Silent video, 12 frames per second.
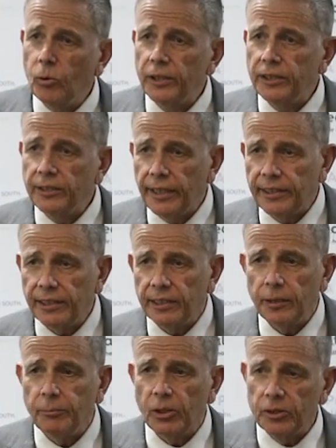what is
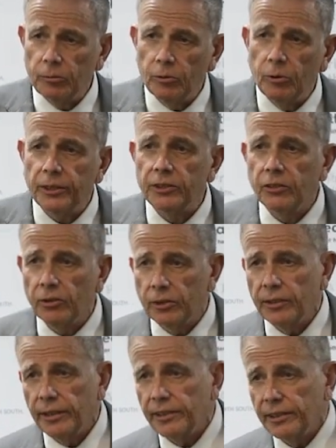technically possible, what is
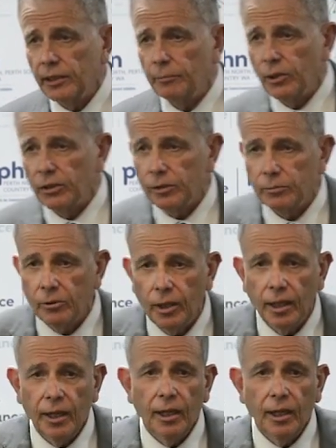not technically possible,